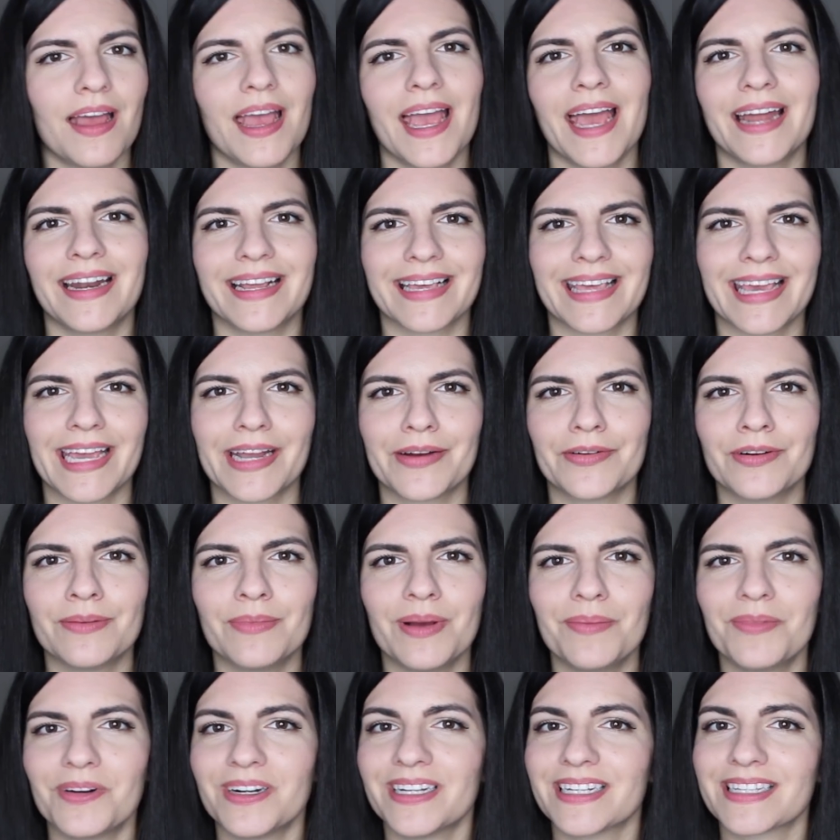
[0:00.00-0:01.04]
And I can't
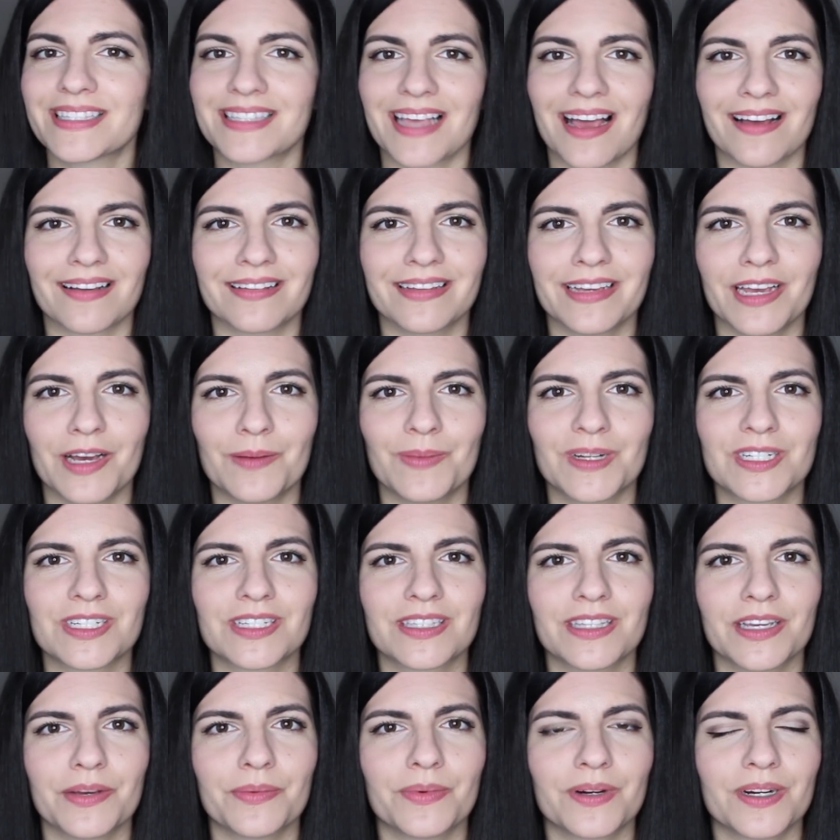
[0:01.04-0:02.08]
remember exactly how much
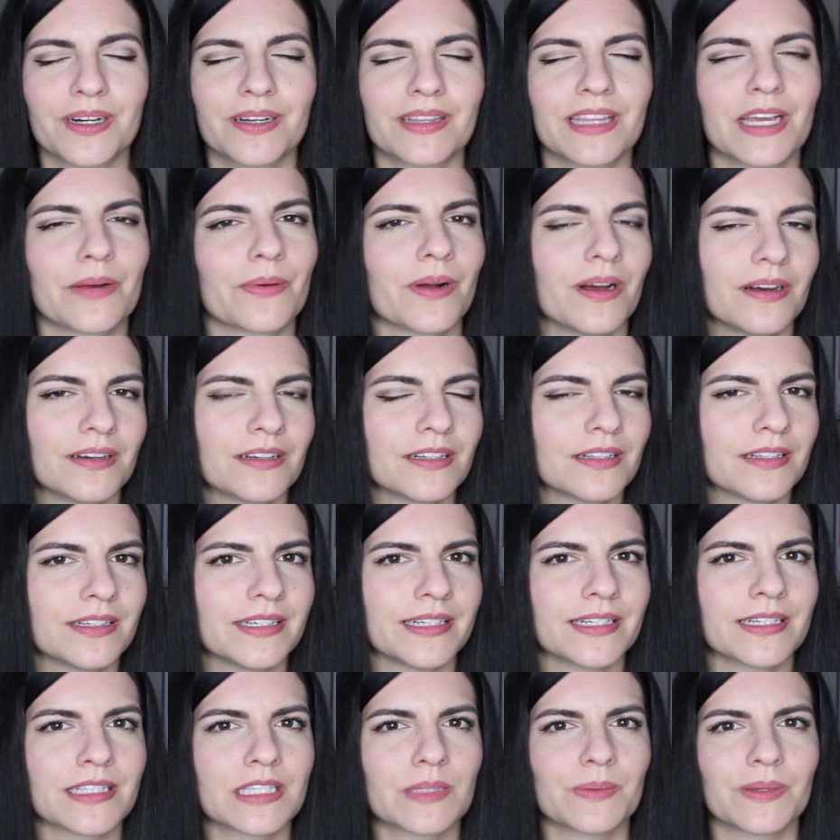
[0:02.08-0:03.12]
they were. They were on
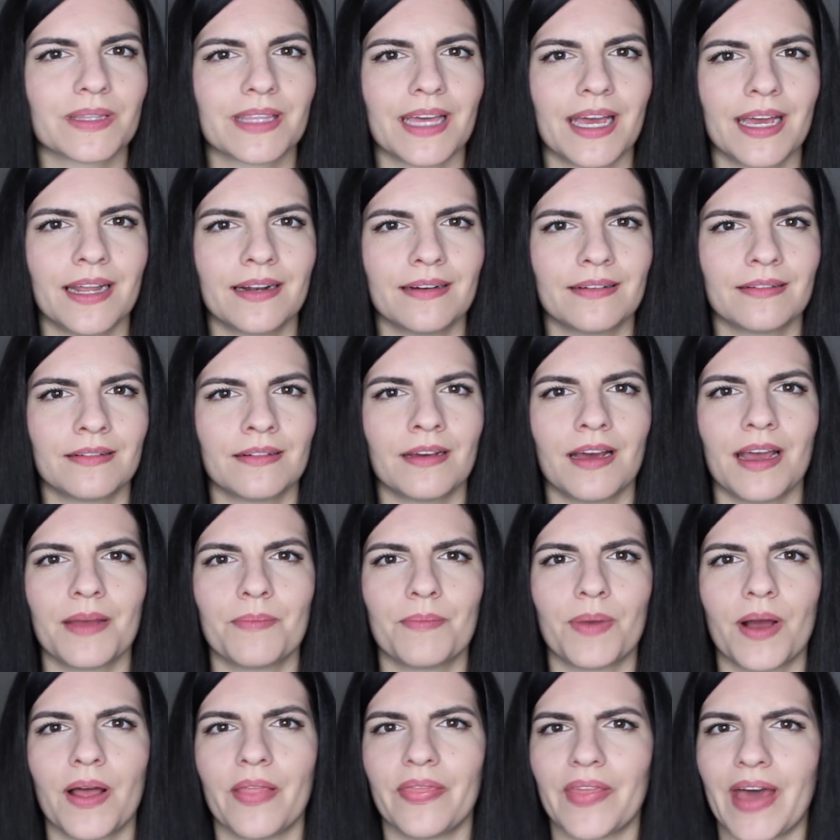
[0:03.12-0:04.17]
clearance, but then I
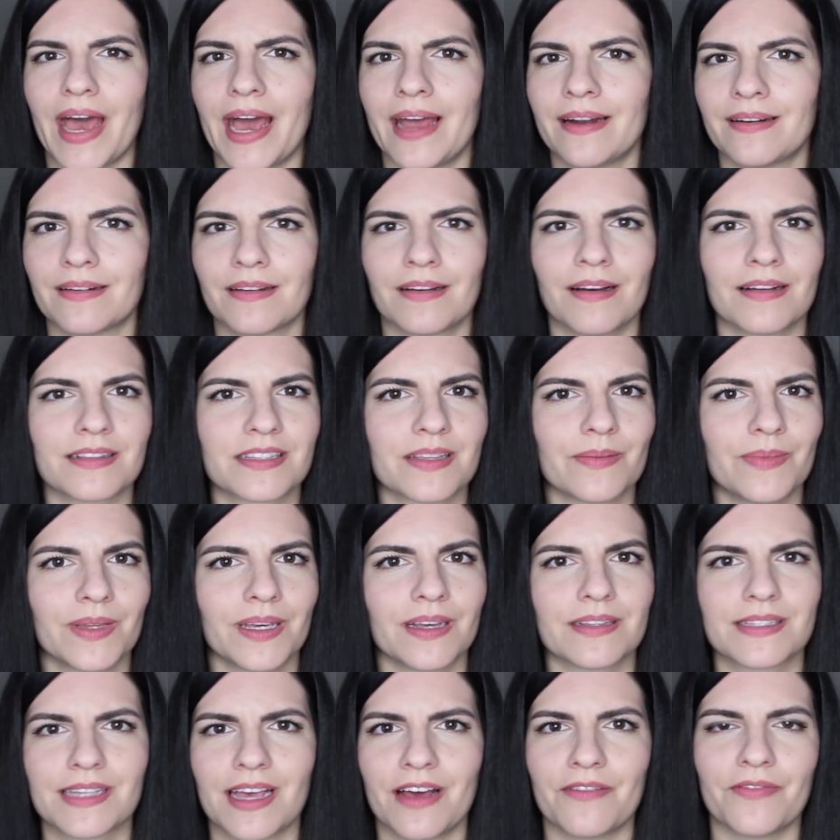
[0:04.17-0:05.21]
bought that and got something
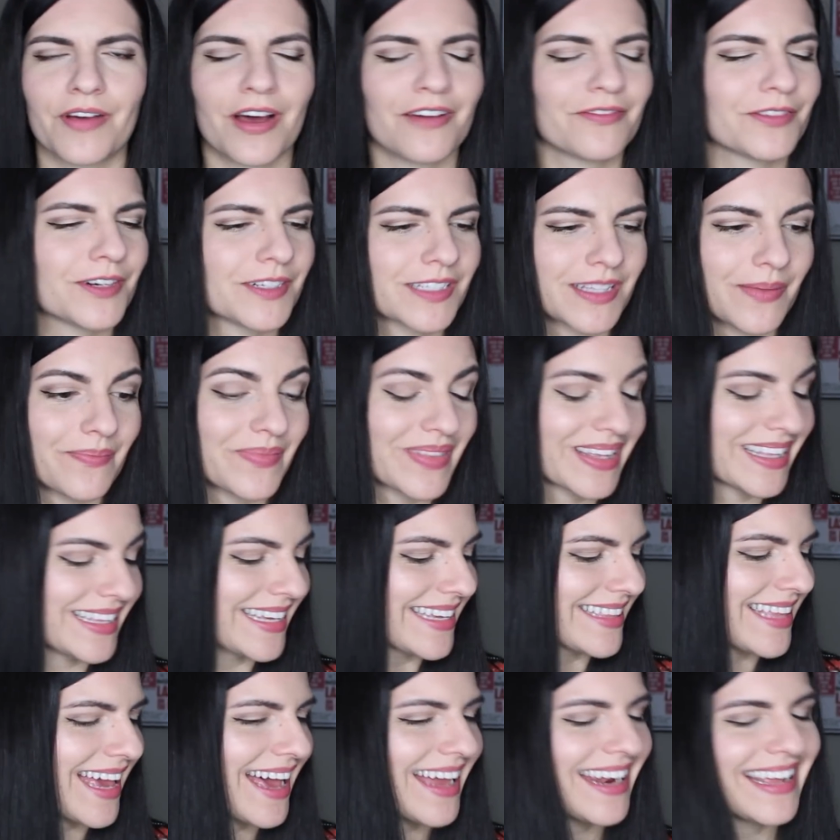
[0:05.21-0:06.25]
else half off or something
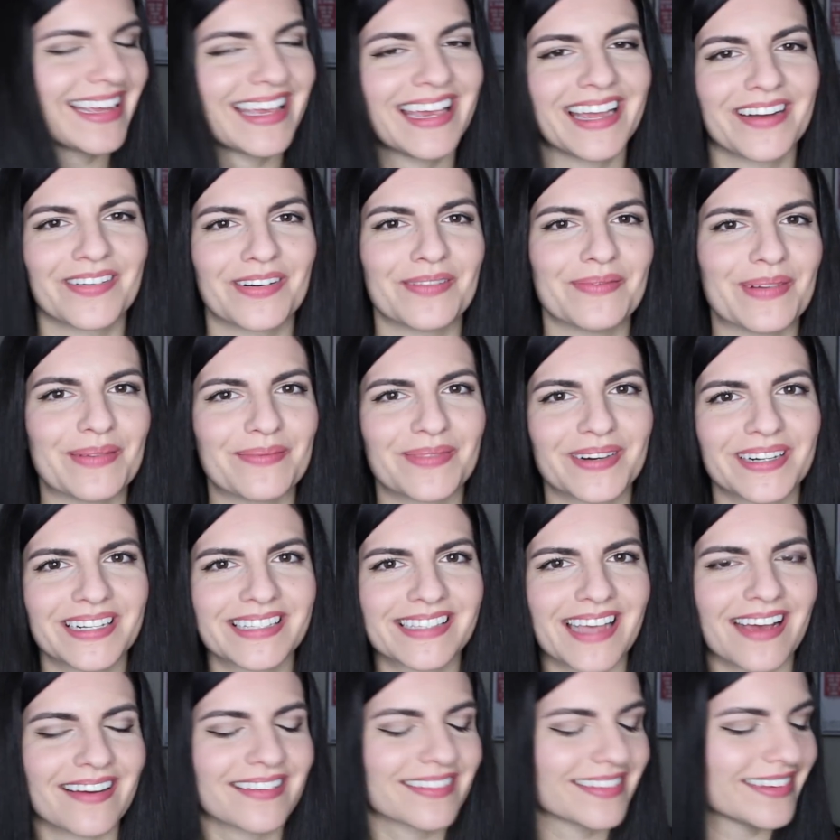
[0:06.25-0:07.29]
like that. I can't remember
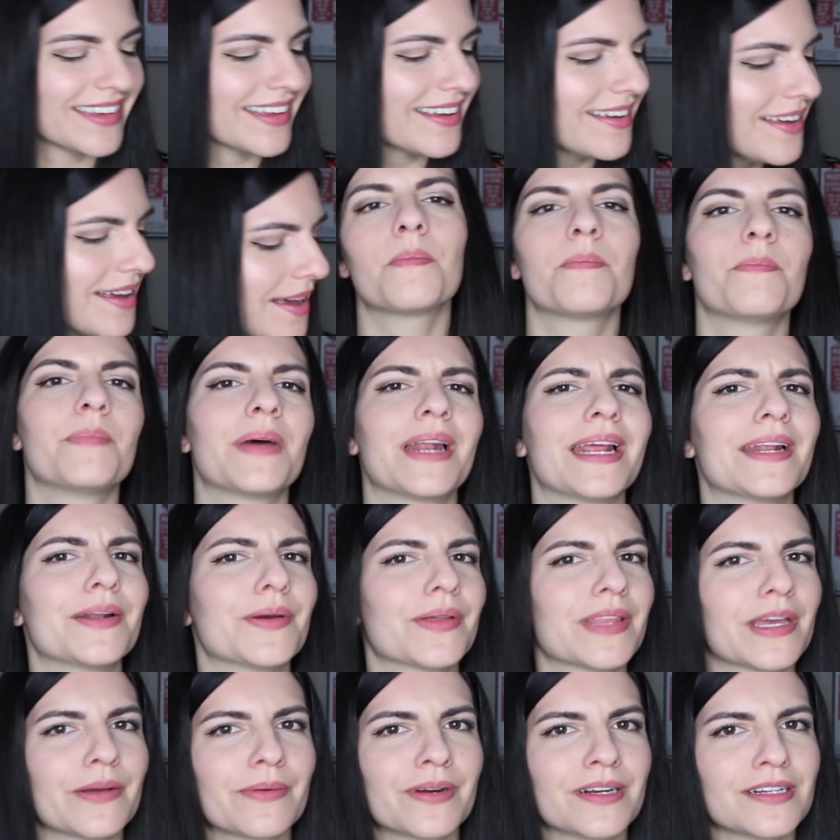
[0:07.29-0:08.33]
exactly, but I know
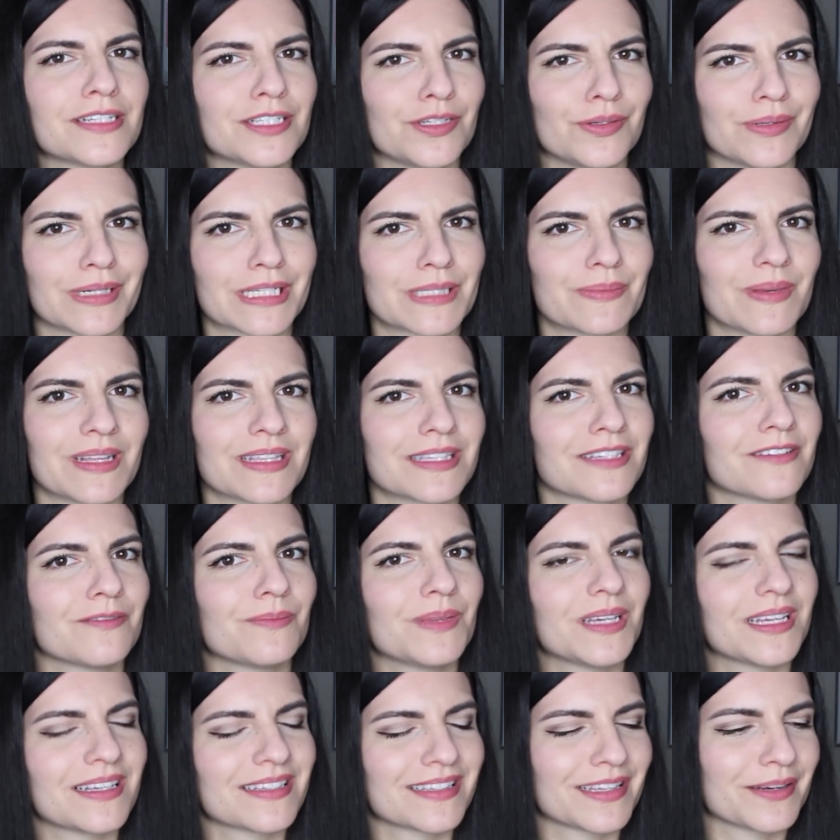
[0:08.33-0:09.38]
they weren't too expensive
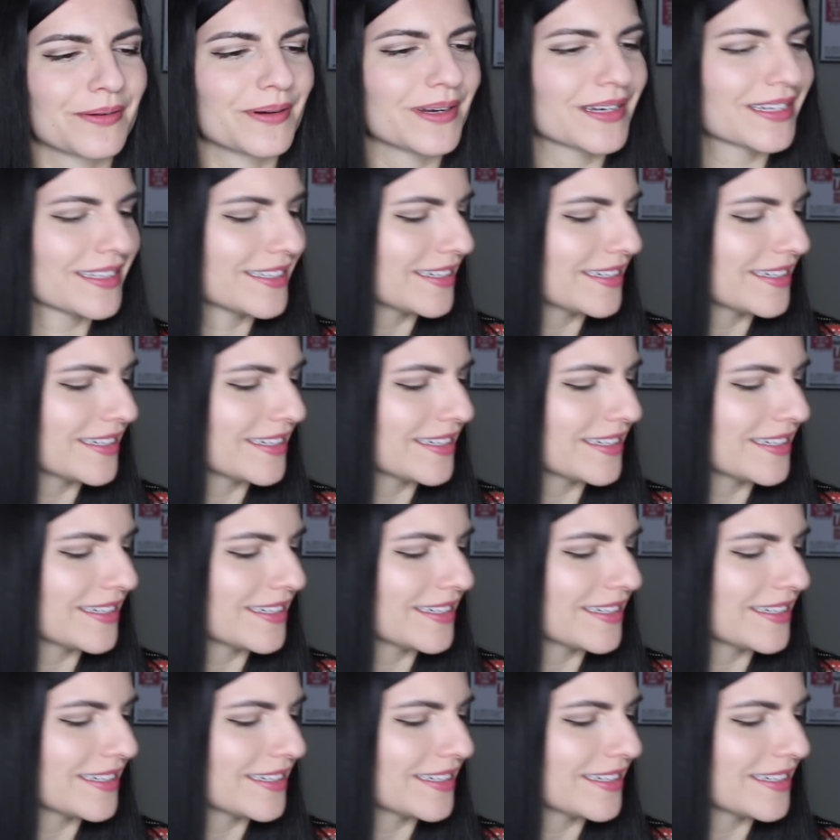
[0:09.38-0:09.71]
because they were on